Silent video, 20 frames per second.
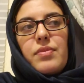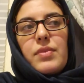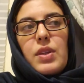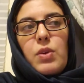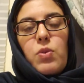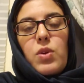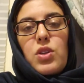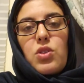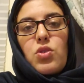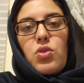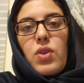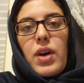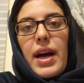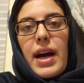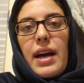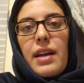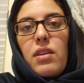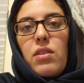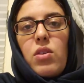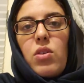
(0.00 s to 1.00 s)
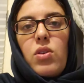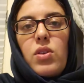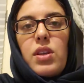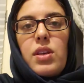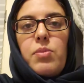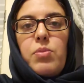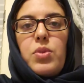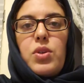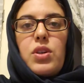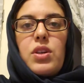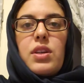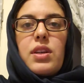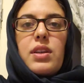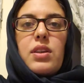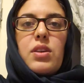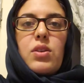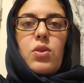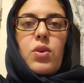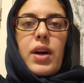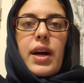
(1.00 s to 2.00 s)
ones who had a holy book,
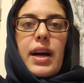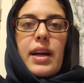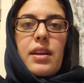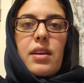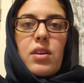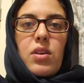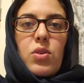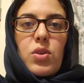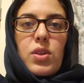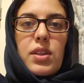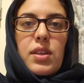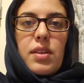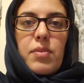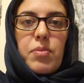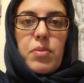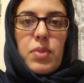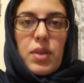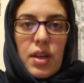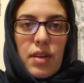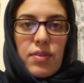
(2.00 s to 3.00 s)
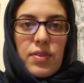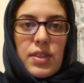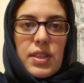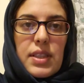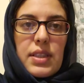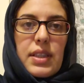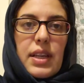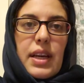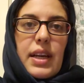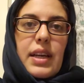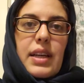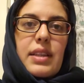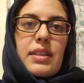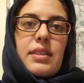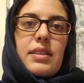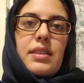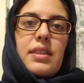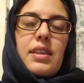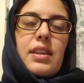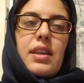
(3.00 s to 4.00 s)
who had a holy prophet,
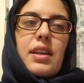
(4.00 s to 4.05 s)
and